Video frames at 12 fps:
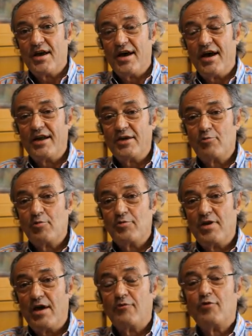and it will
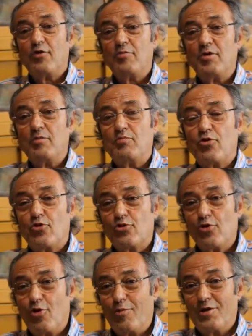therefore be
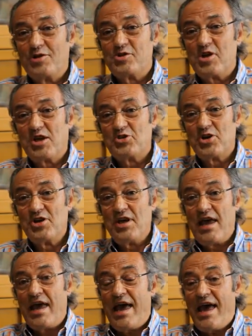pro-globalization,
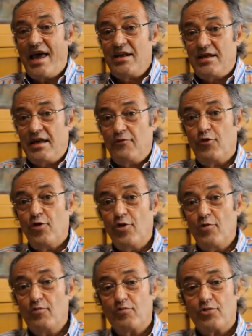and therefore
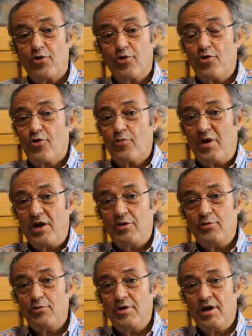pro-European
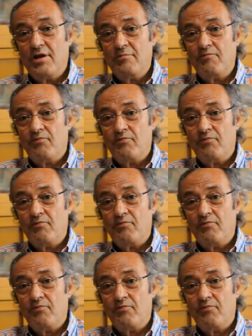Union.